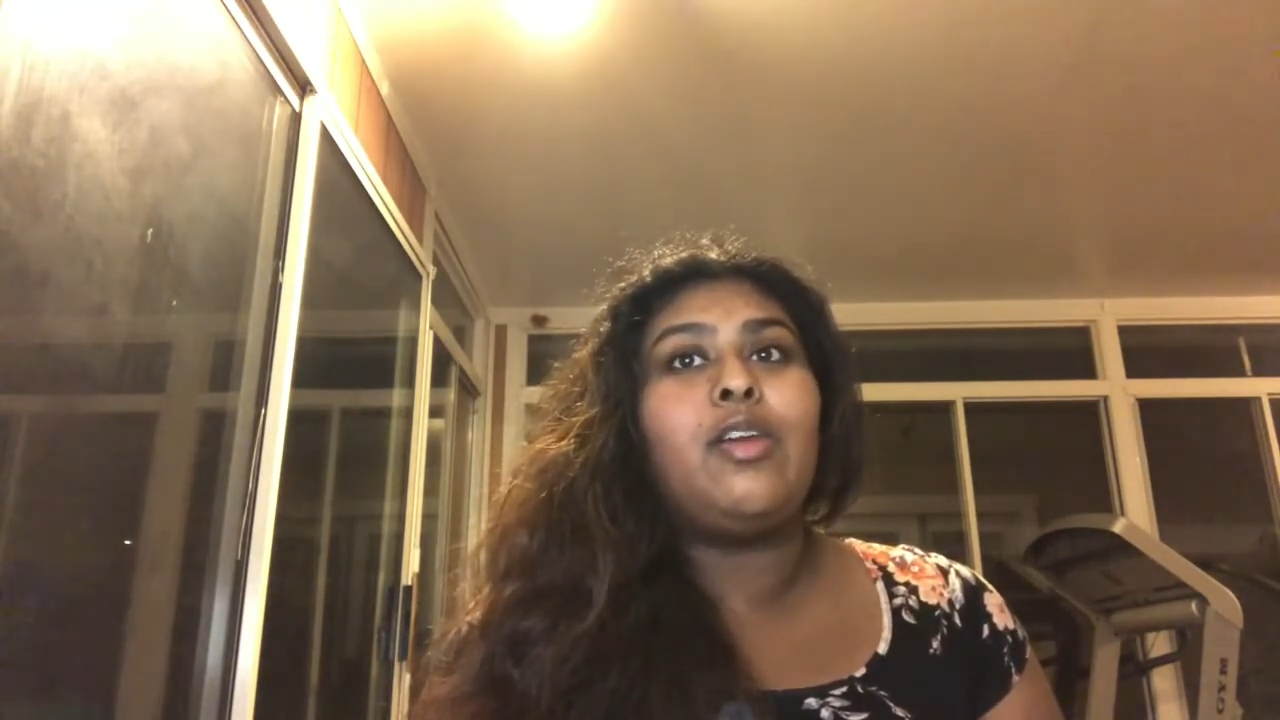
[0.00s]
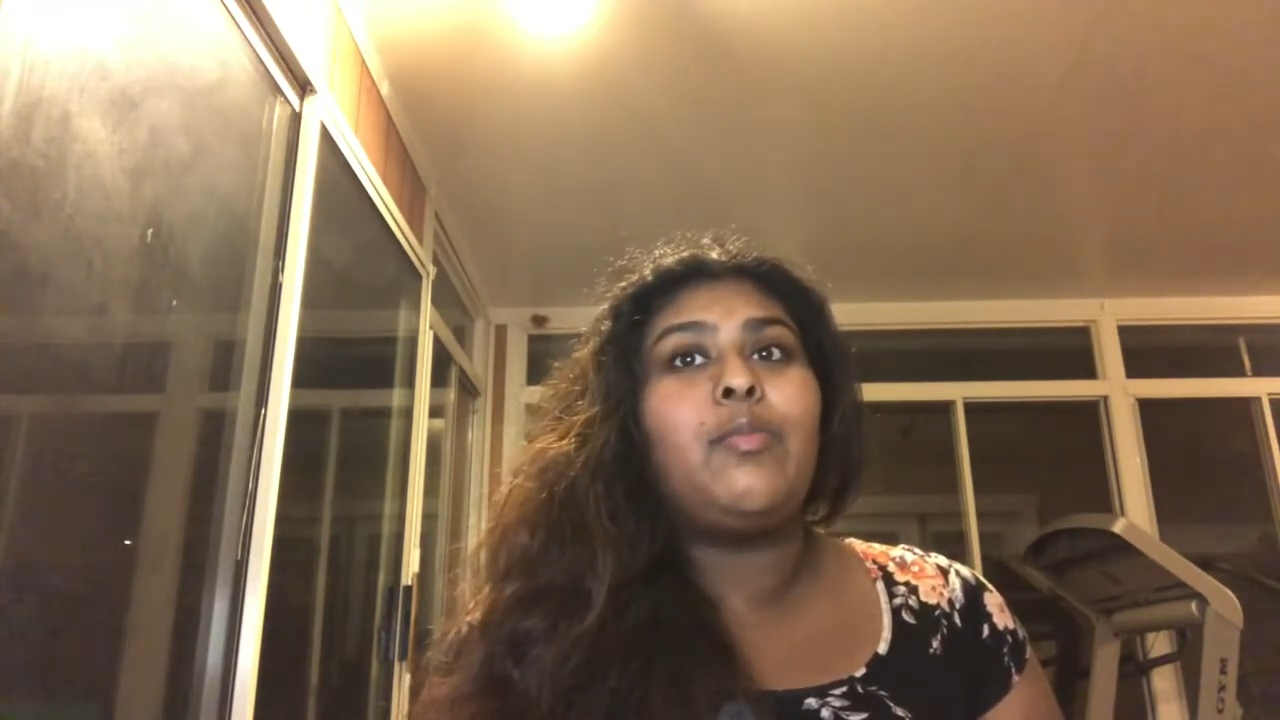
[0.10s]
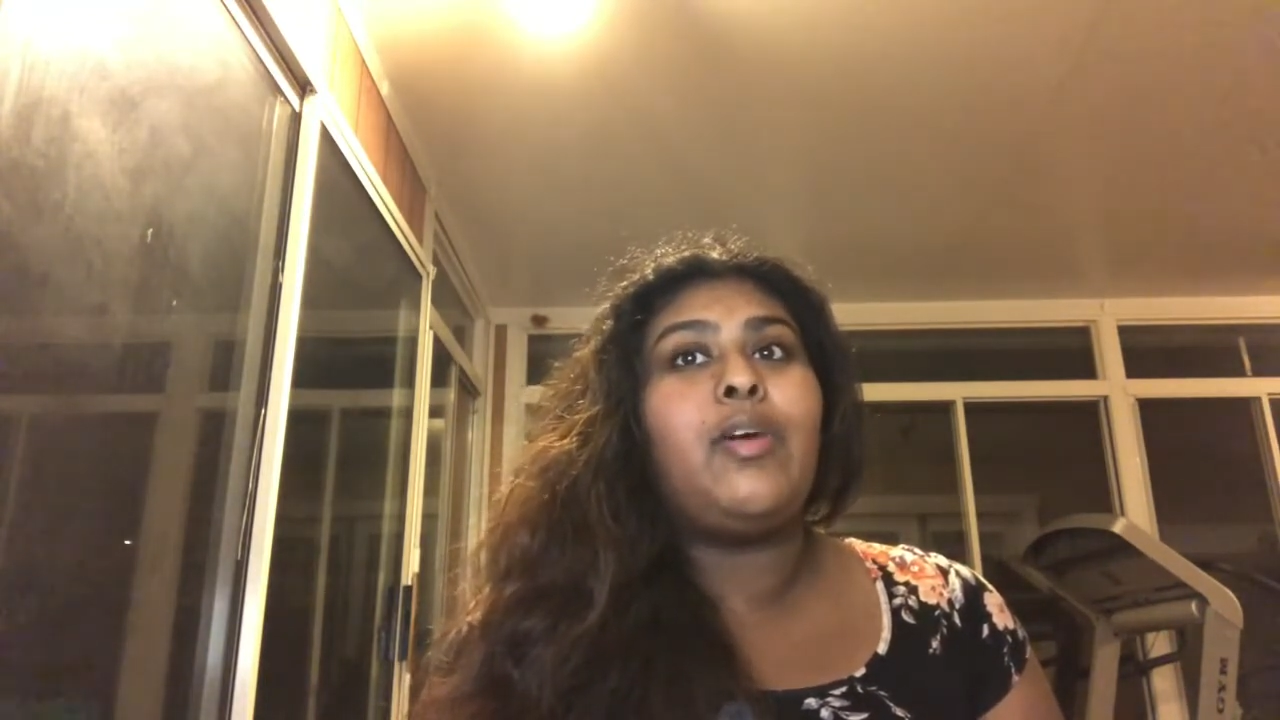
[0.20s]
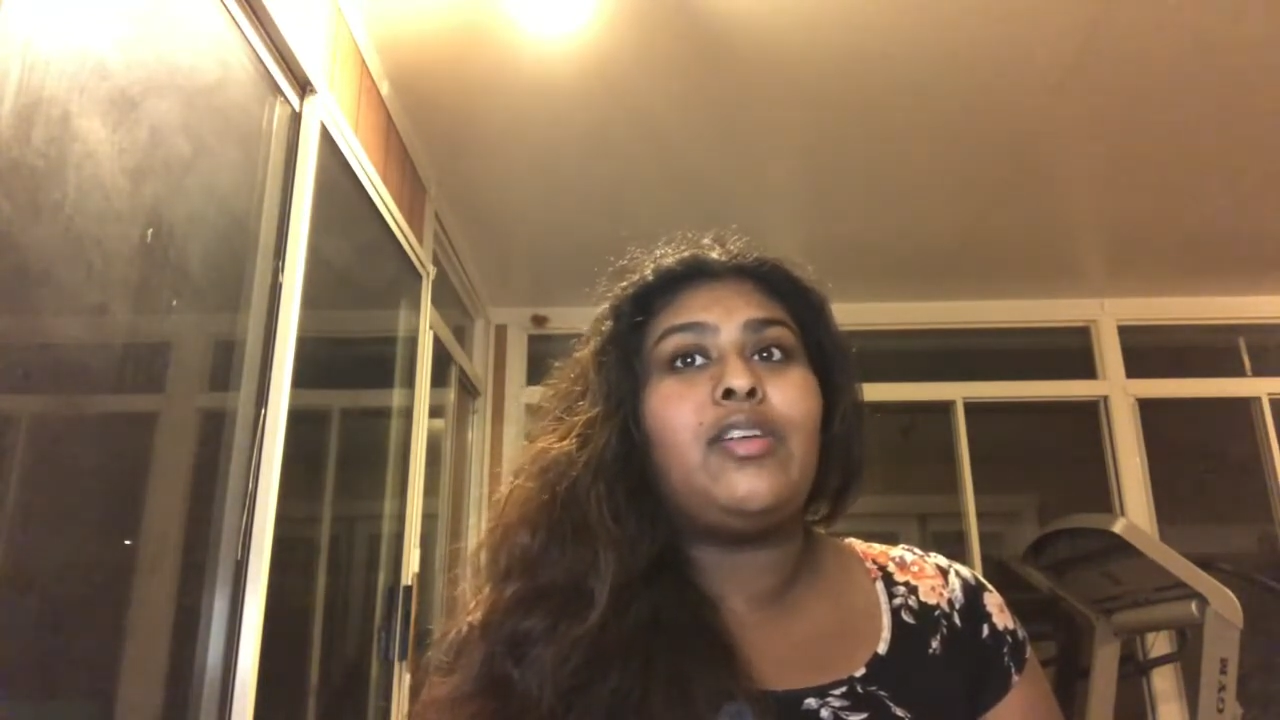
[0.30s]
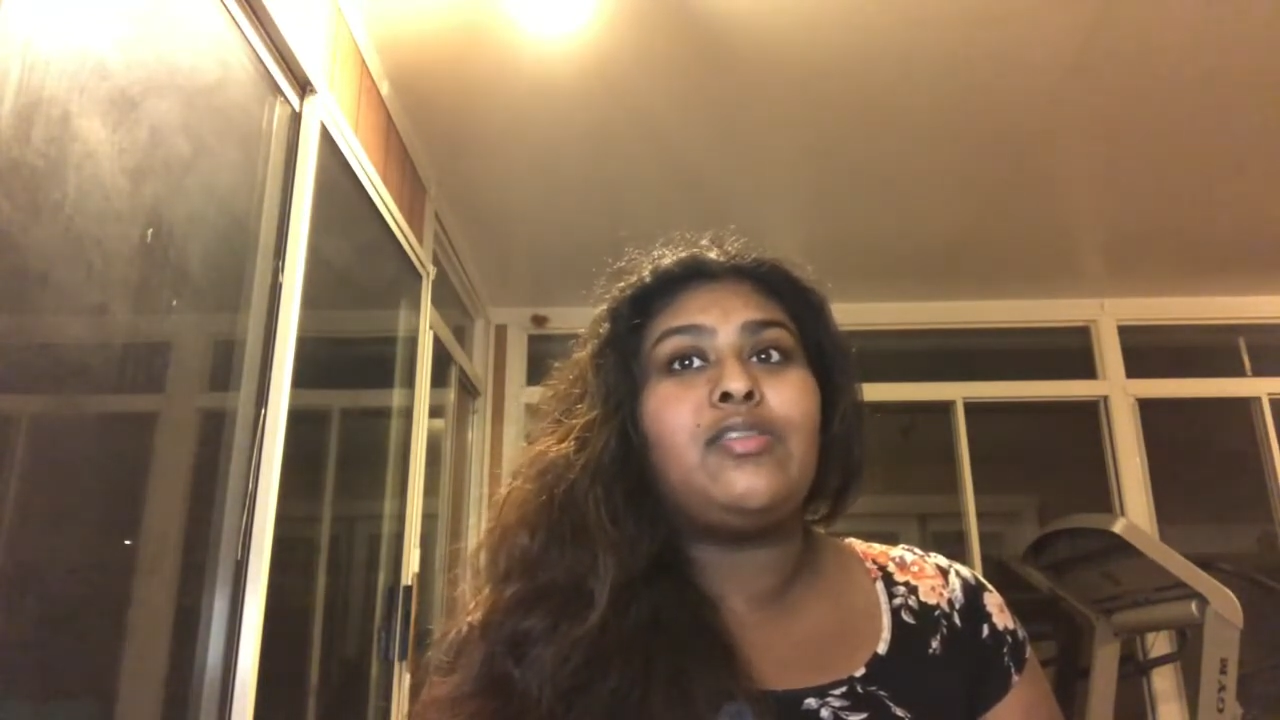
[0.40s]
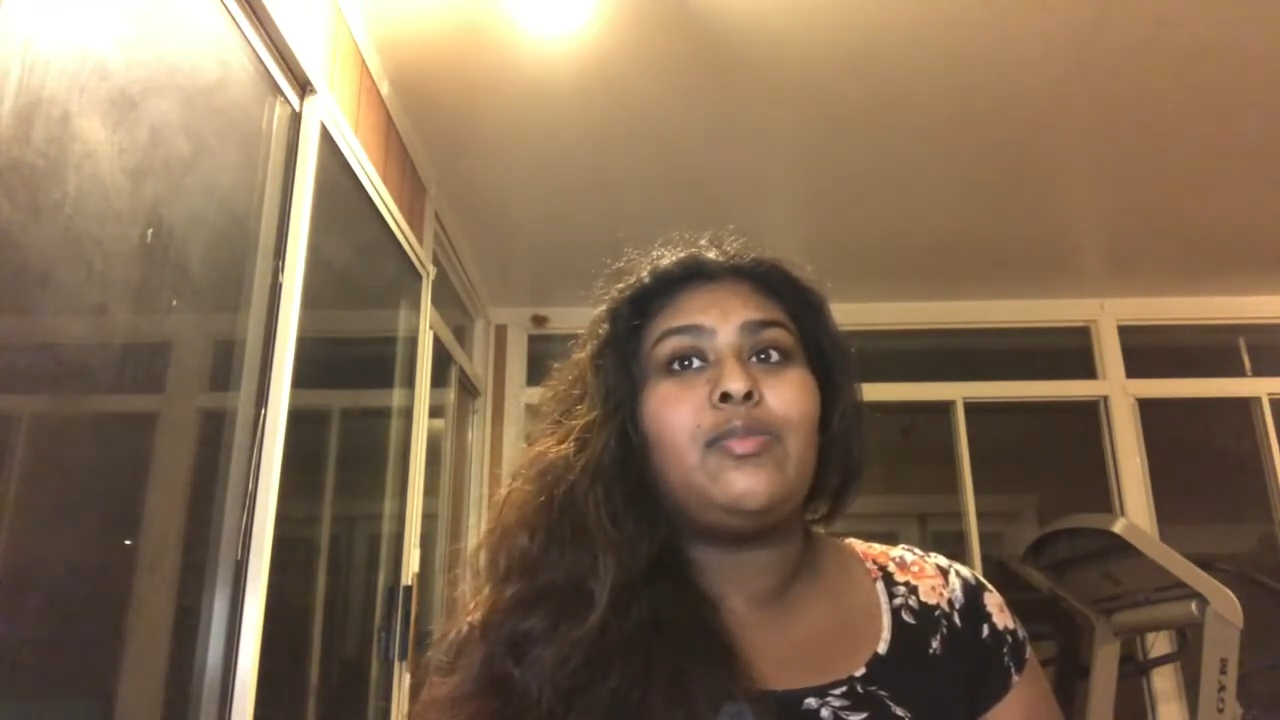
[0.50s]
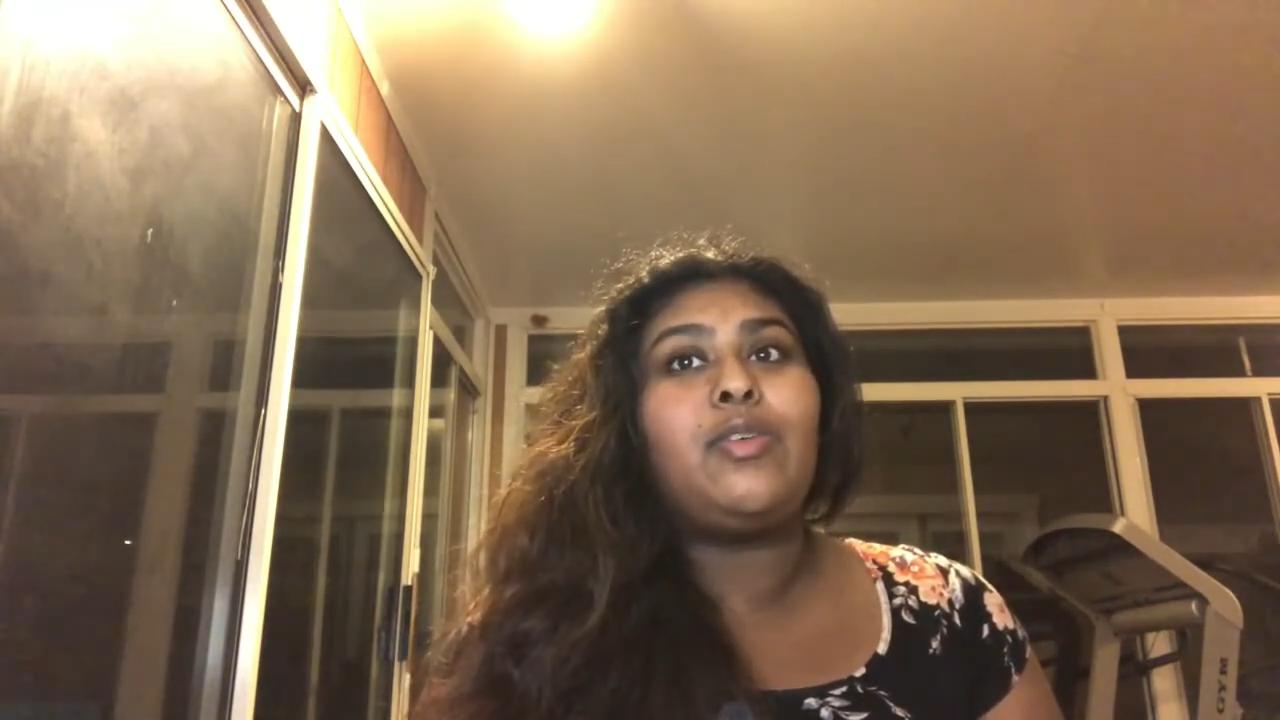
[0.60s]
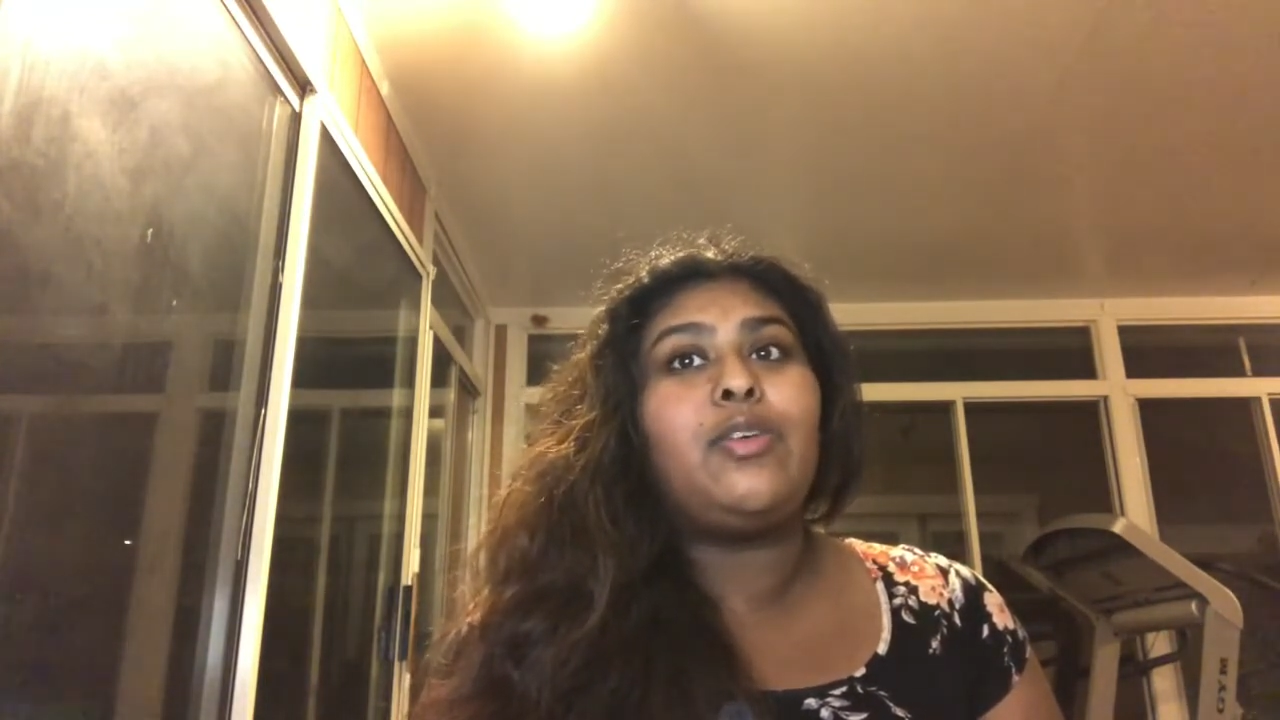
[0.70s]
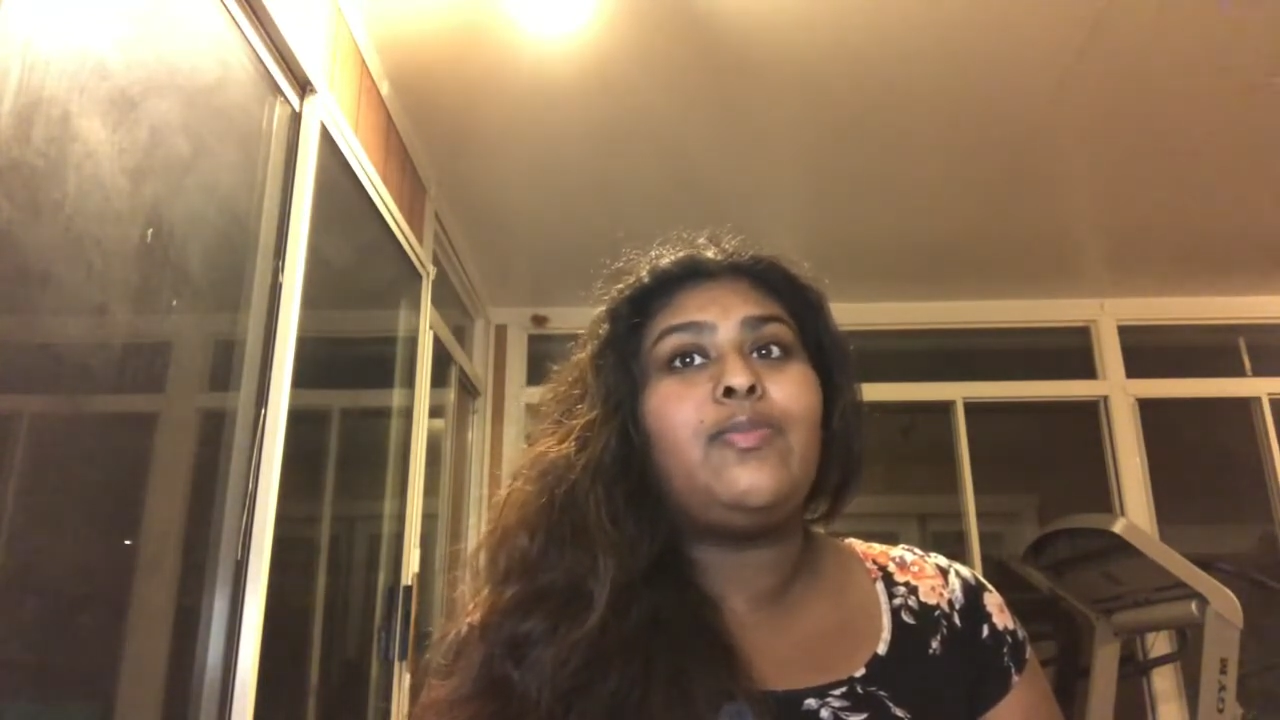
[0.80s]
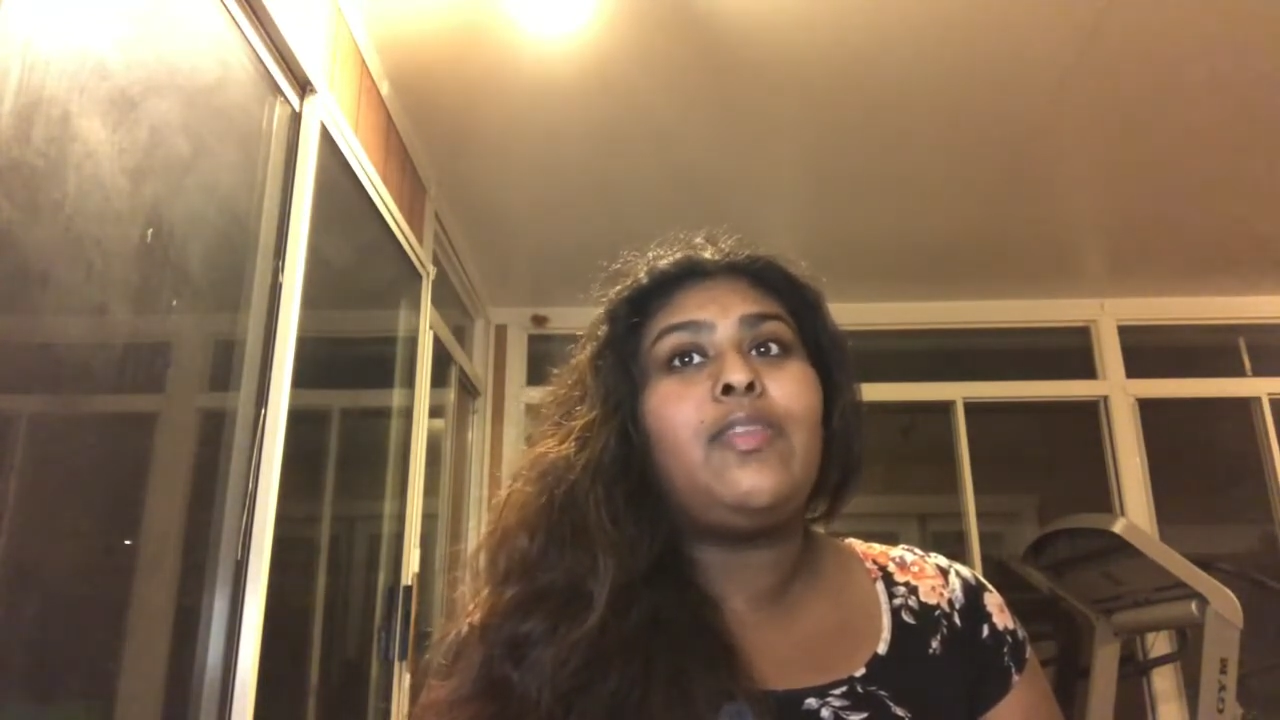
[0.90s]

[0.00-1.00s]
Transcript: year possible.